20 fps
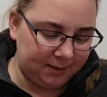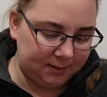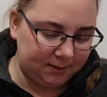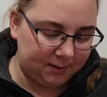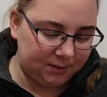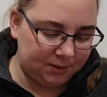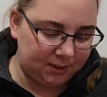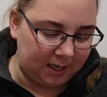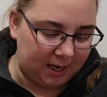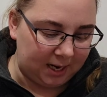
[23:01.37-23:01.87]
is
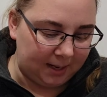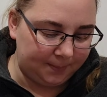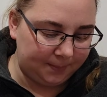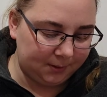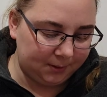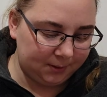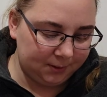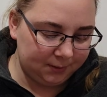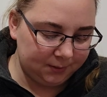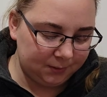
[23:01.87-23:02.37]

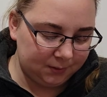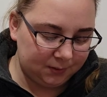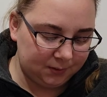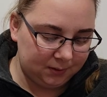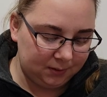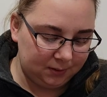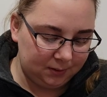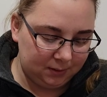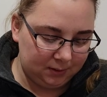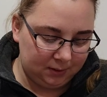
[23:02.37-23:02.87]
Toppers.
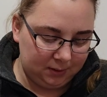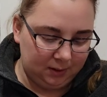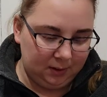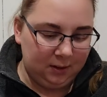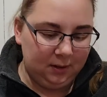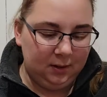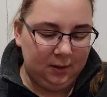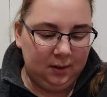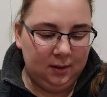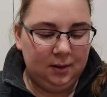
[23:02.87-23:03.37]

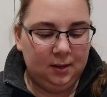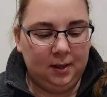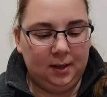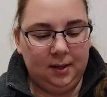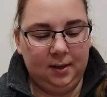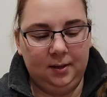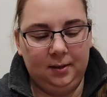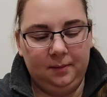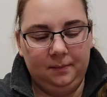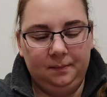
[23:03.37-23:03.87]

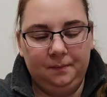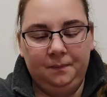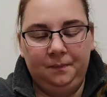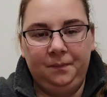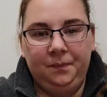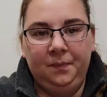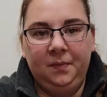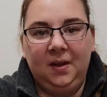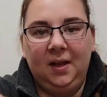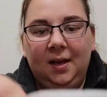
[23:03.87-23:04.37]
Um,
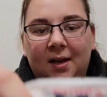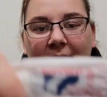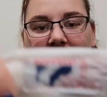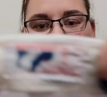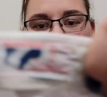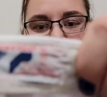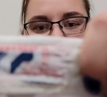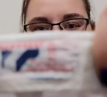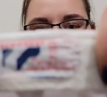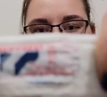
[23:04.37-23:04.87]
it kind of
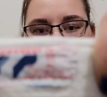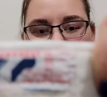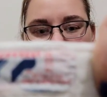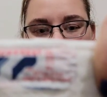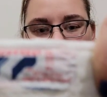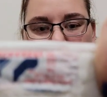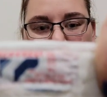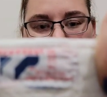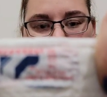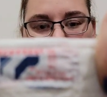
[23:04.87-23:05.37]
looks like an
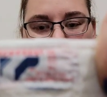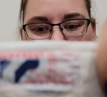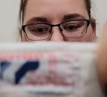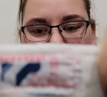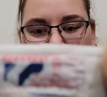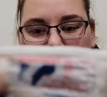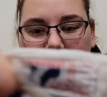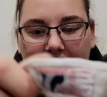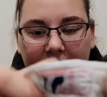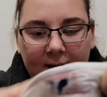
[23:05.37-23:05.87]
old school
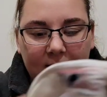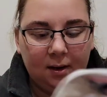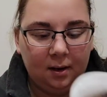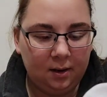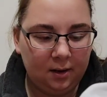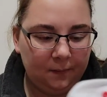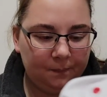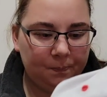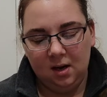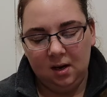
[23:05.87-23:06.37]
tag.
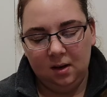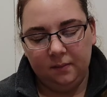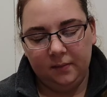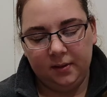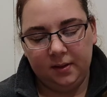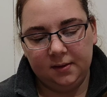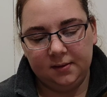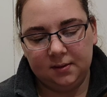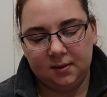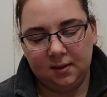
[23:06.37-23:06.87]
But
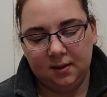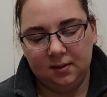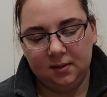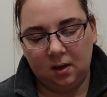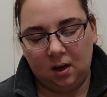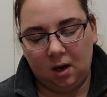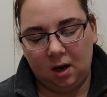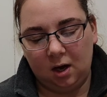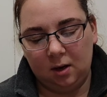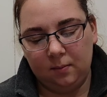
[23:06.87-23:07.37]
this is
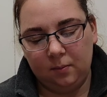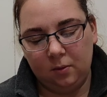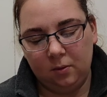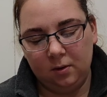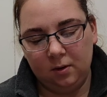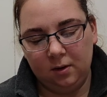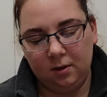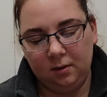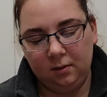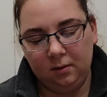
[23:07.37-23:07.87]

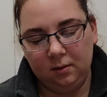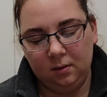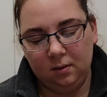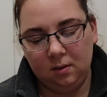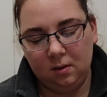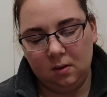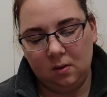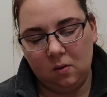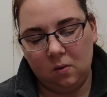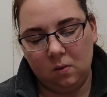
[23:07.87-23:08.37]
Auburn
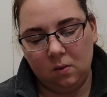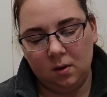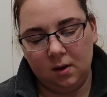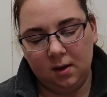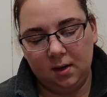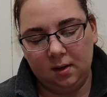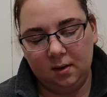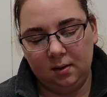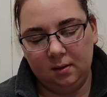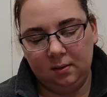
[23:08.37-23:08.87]

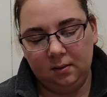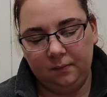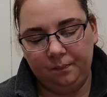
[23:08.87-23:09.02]
Cord